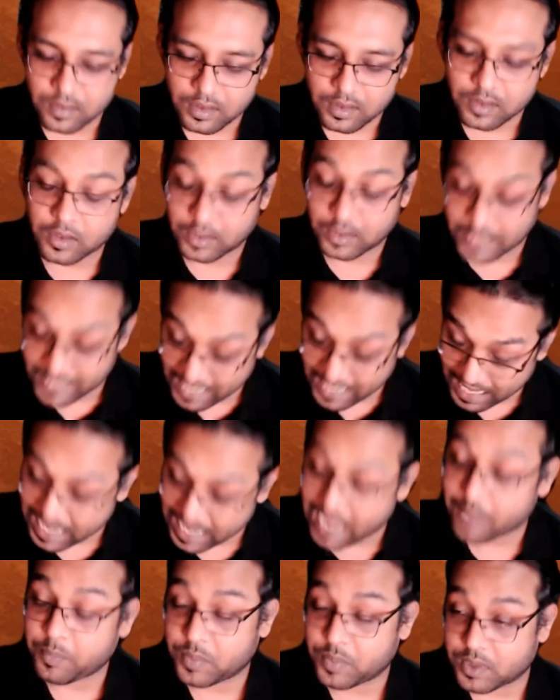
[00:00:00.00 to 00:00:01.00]
they
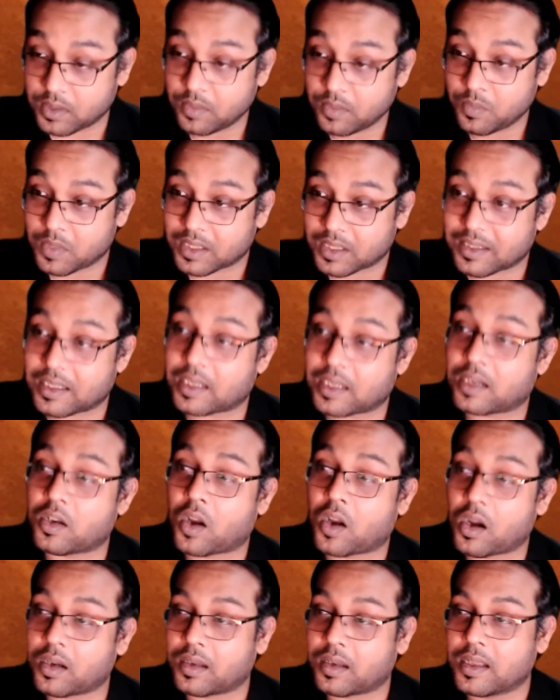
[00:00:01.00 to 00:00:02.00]
happen, but they are
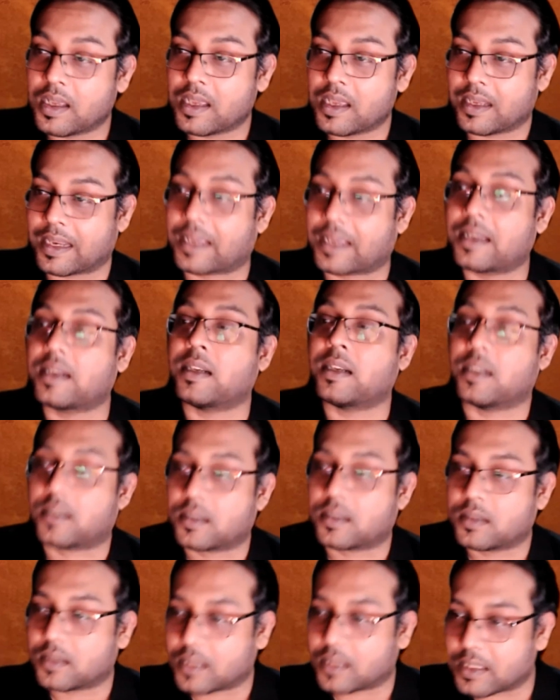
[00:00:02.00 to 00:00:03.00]
not recurrent
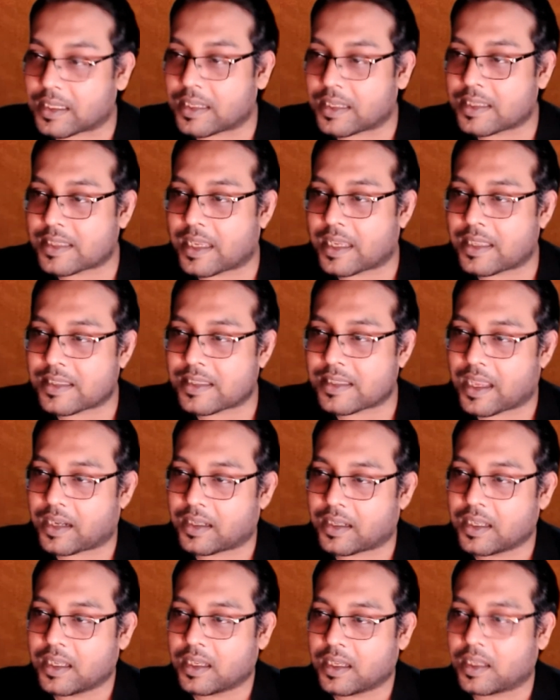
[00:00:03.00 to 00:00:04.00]
in a sense
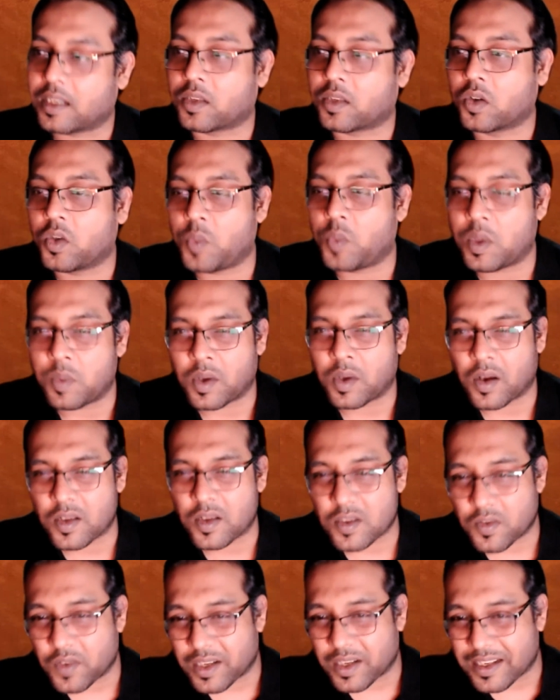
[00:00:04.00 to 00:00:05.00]
that it could be because
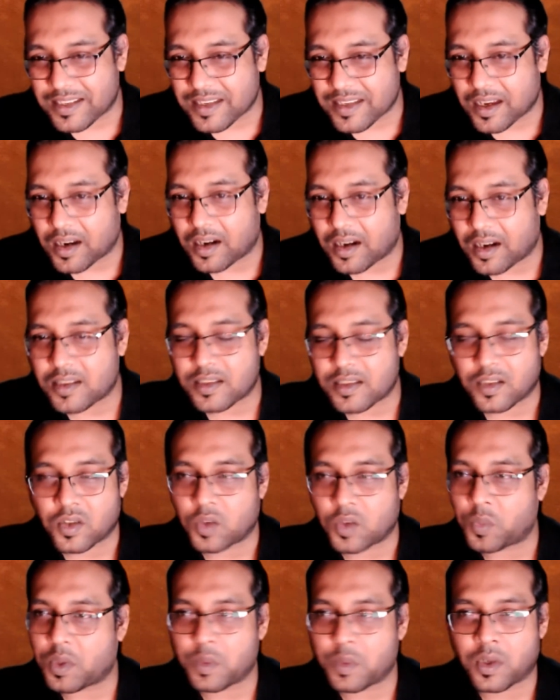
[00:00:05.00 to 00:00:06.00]
of a result, it
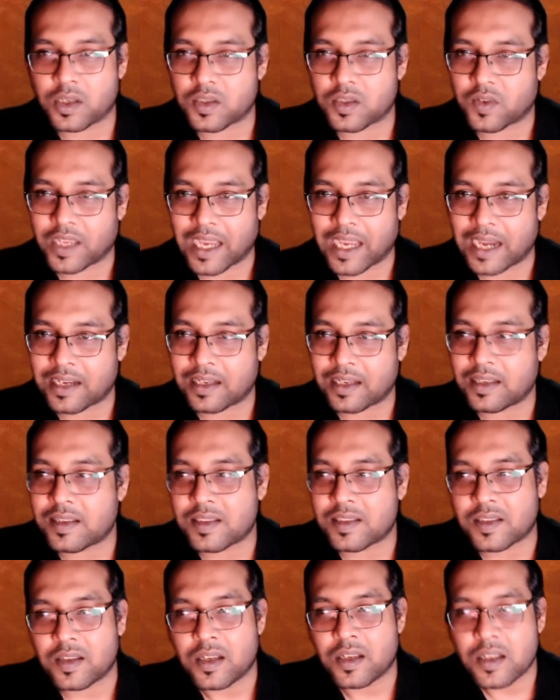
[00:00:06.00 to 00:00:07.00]
could be because of a
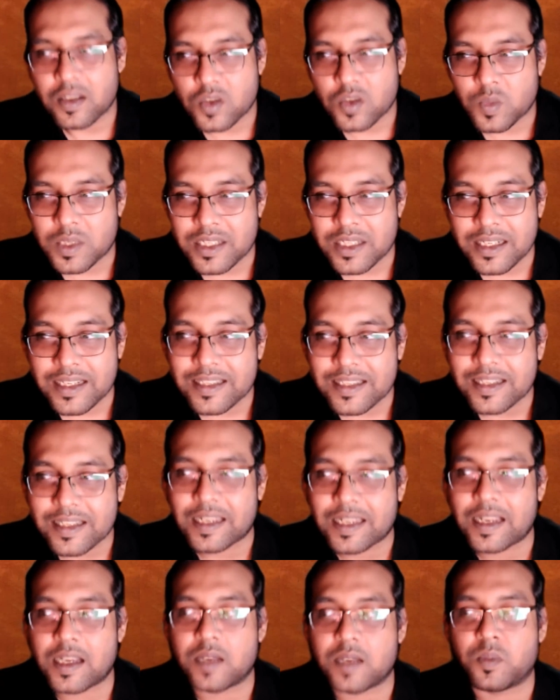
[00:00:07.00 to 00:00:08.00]
catalyst. So machine doesn't
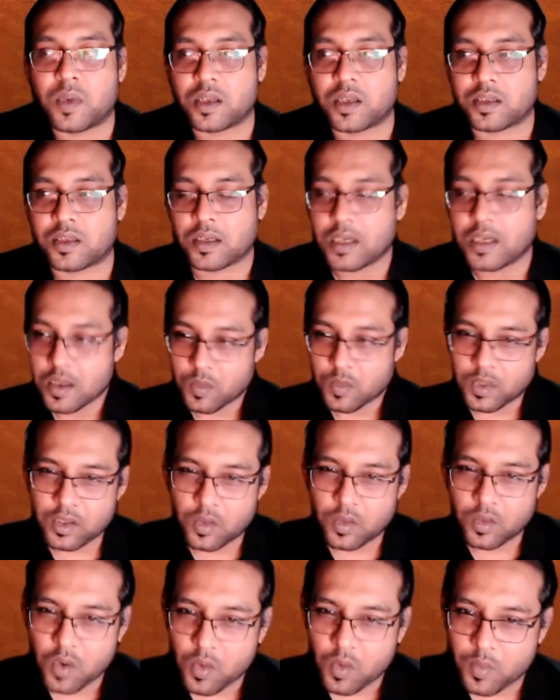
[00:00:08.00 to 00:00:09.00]
learn much. But the
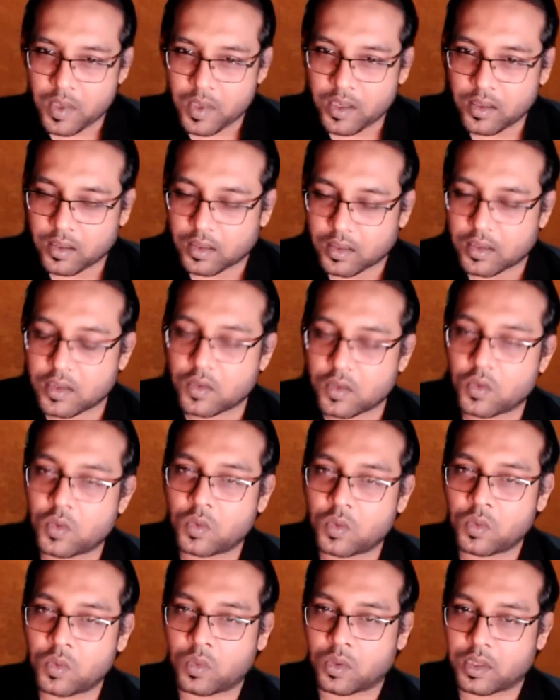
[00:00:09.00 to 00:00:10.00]
moment
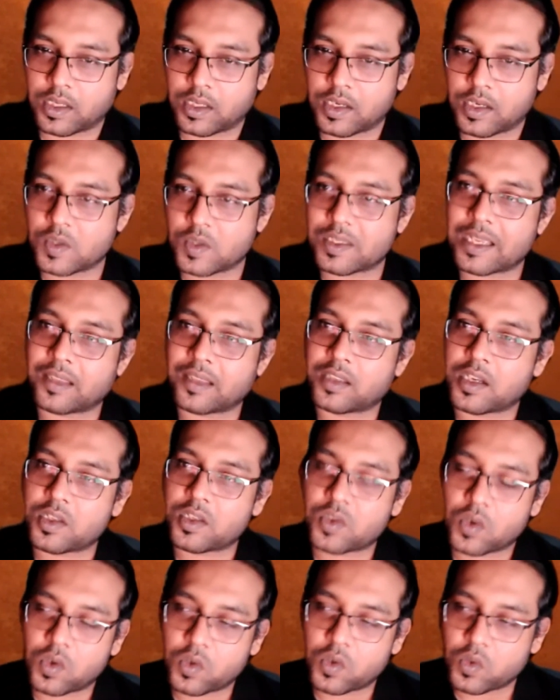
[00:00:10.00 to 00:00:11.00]
you reduce that
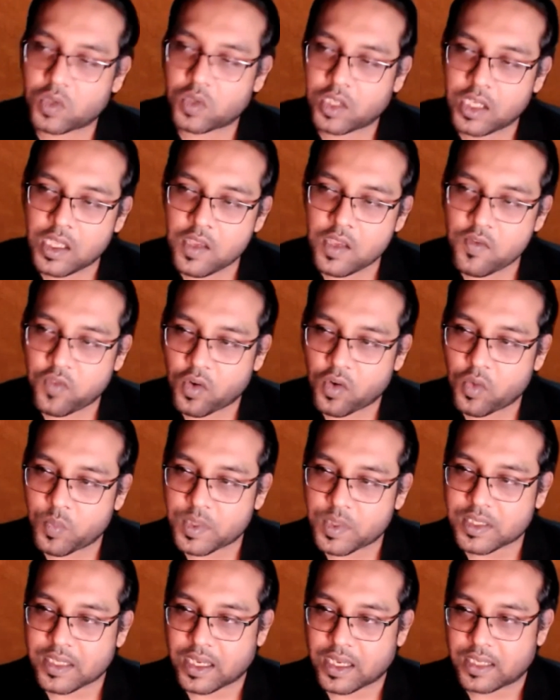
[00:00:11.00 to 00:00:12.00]
threshold to
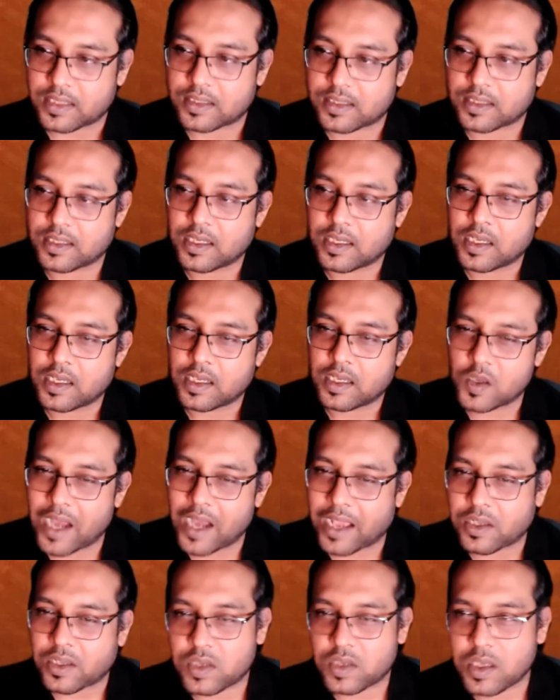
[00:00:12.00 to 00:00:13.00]
3-4%, you're
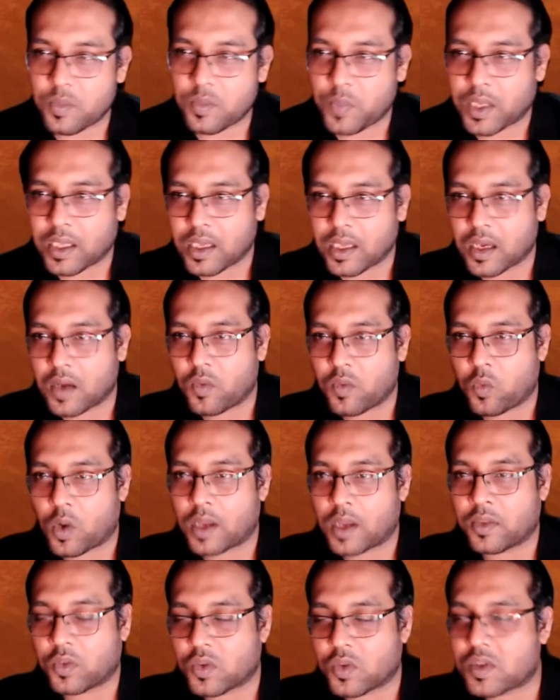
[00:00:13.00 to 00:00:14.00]
actually picking up
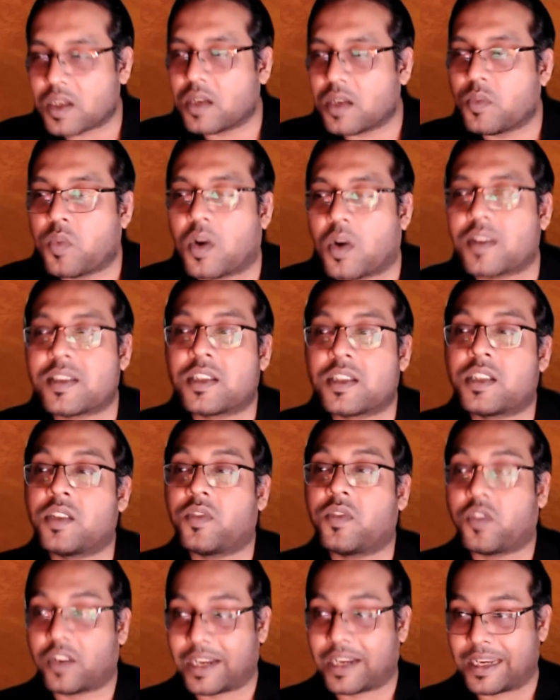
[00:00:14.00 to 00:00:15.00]
ones which are in
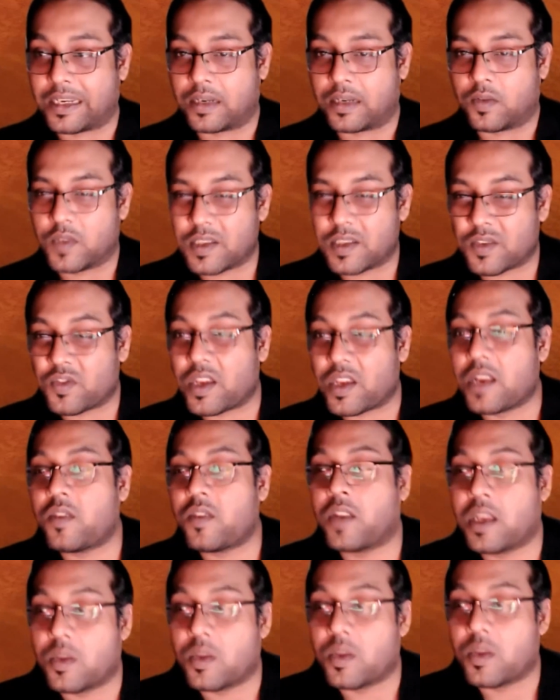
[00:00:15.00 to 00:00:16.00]
positive trend, which is very,
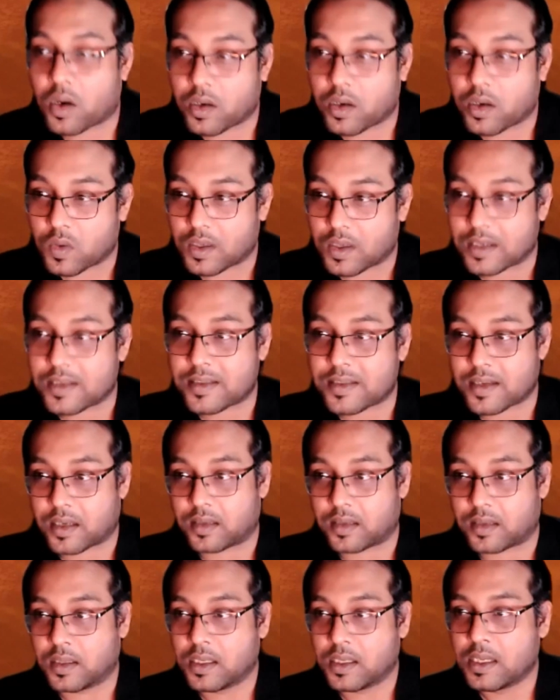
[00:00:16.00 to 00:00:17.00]
very important to understand.
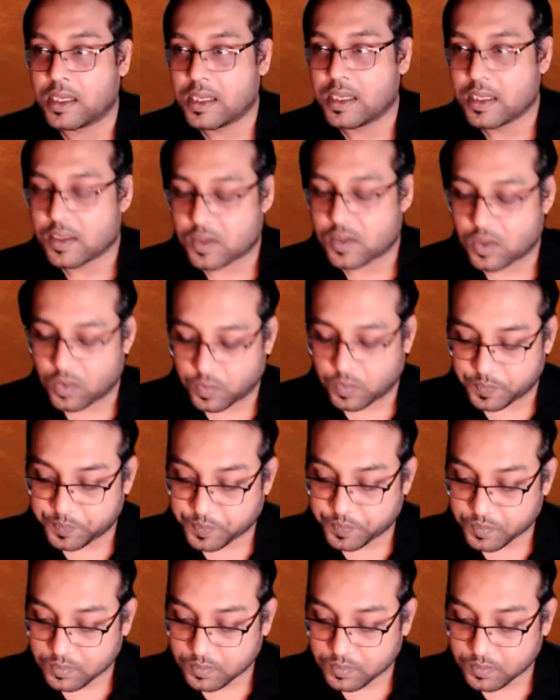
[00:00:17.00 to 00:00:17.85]
So